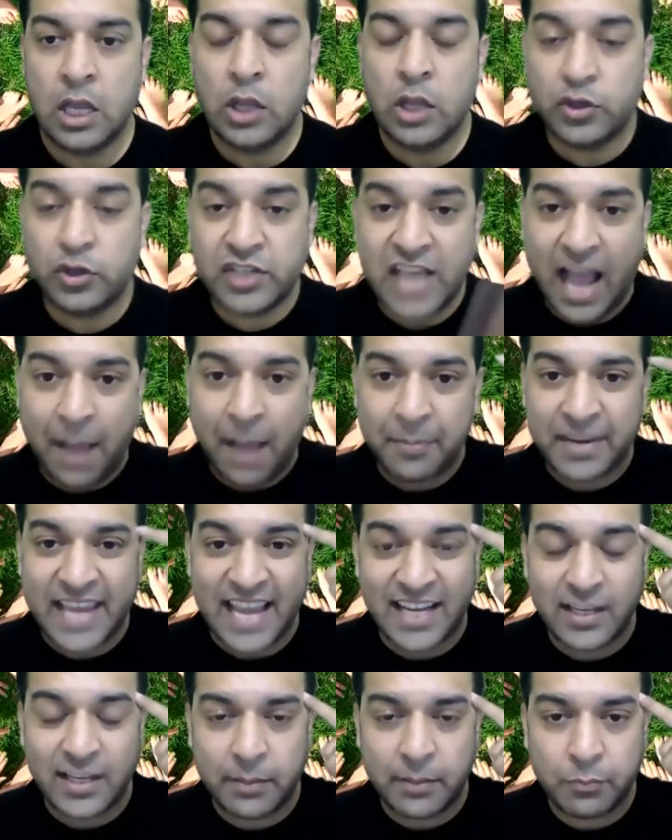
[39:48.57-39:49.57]
You see, I'm
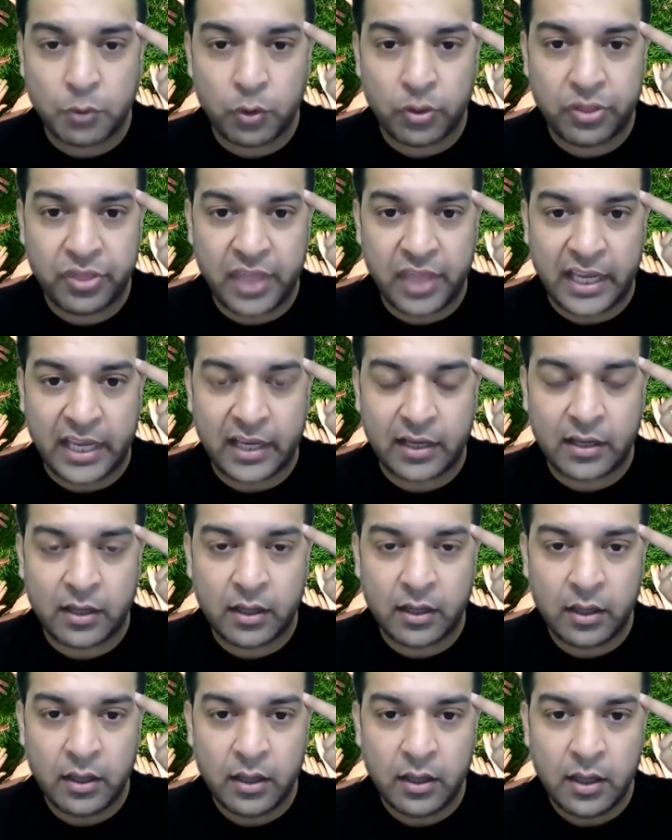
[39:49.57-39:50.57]
getting them to think
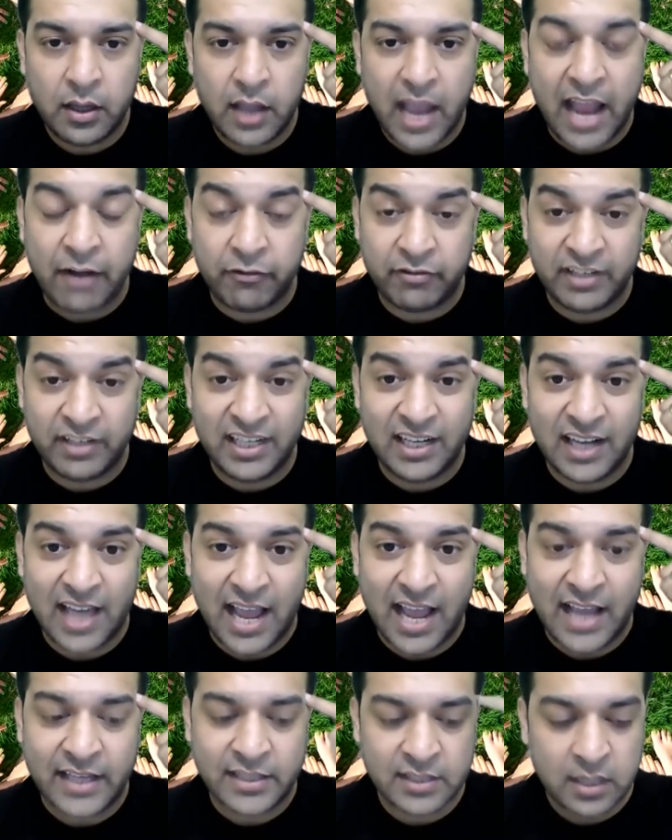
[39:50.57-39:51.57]
and
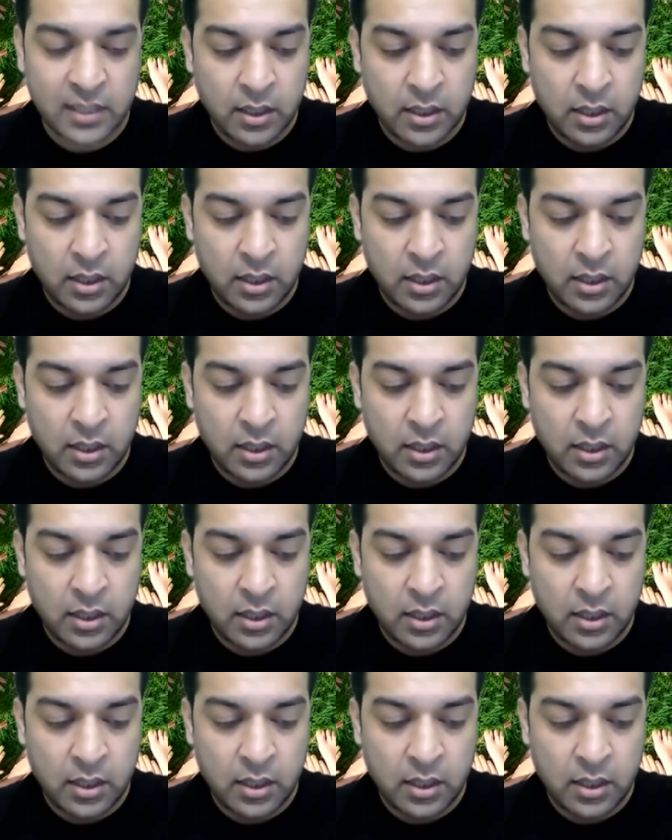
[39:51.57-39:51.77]
realize